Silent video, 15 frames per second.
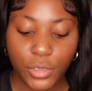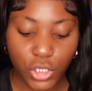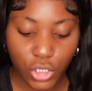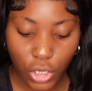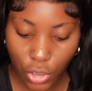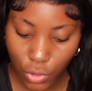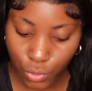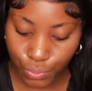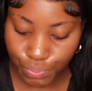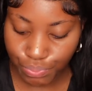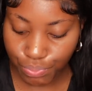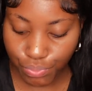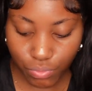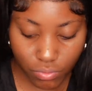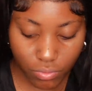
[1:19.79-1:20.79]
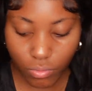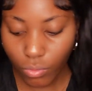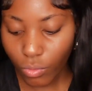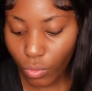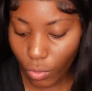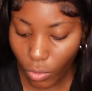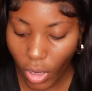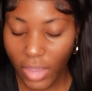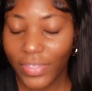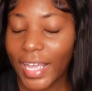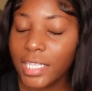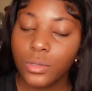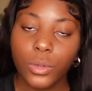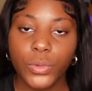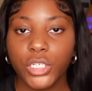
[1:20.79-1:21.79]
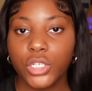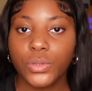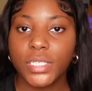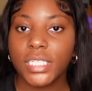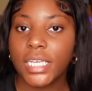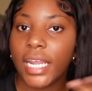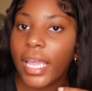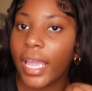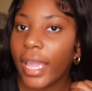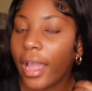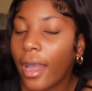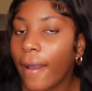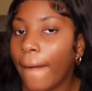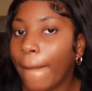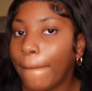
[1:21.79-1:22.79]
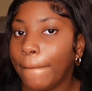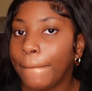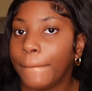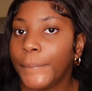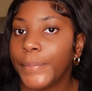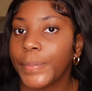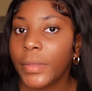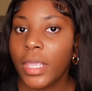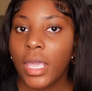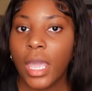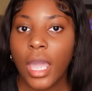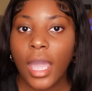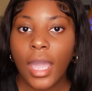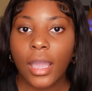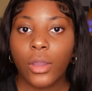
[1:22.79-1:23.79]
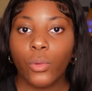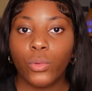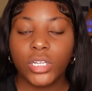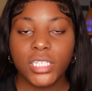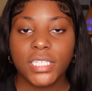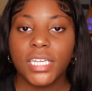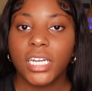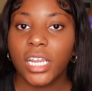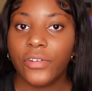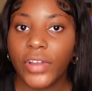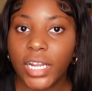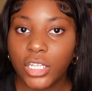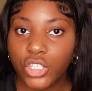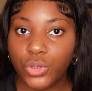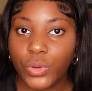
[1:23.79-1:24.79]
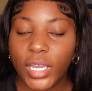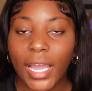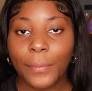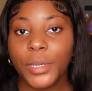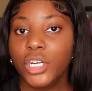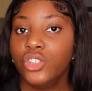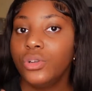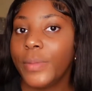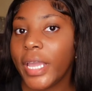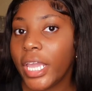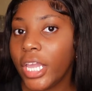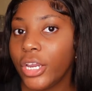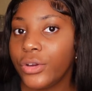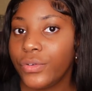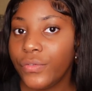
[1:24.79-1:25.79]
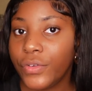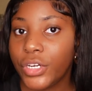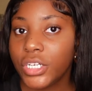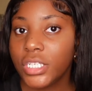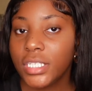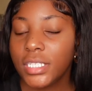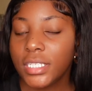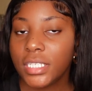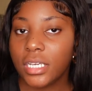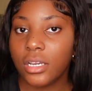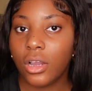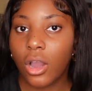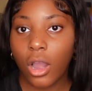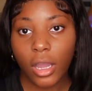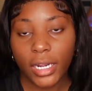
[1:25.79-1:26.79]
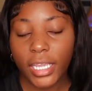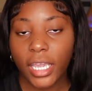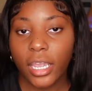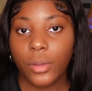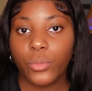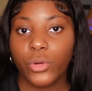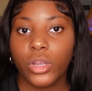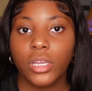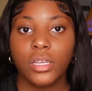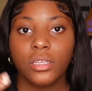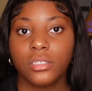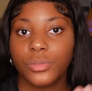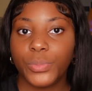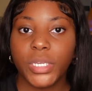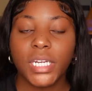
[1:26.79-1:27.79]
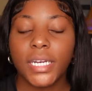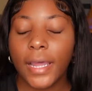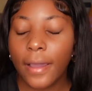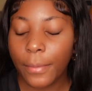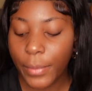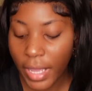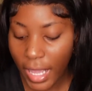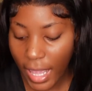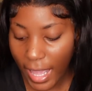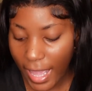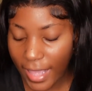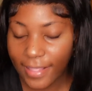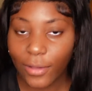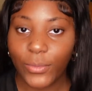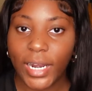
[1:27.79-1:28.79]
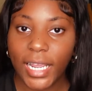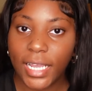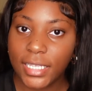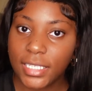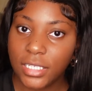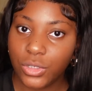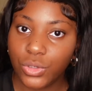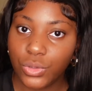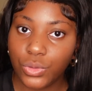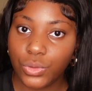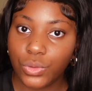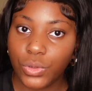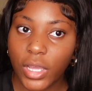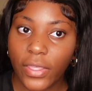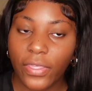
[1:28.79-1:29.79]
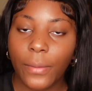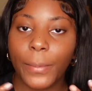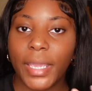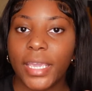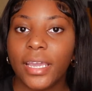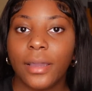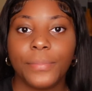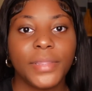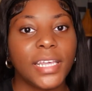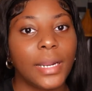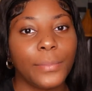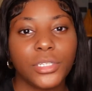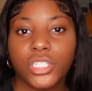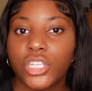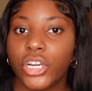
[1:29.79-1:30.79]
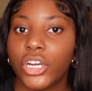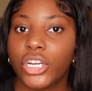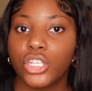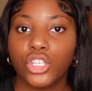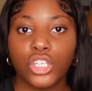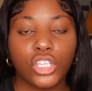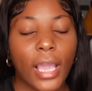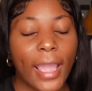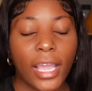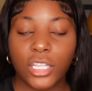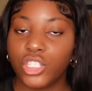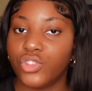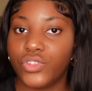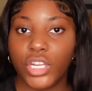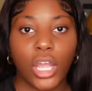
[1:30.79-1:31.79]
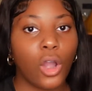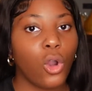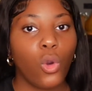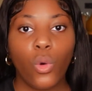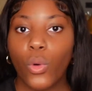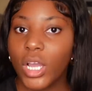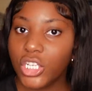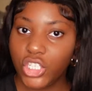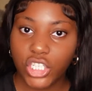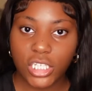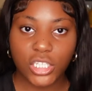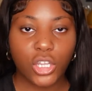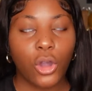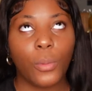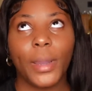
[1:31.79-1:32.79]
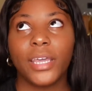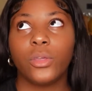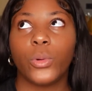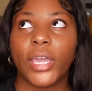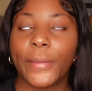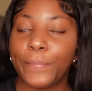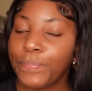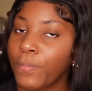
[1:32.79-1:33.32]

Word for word: So that's what we're doing today um we're just gonna get right into it i'm gonna do my hair first on camera speed it up and then when i get to the makeup then i'm gonna start answering y'all questions oh by the way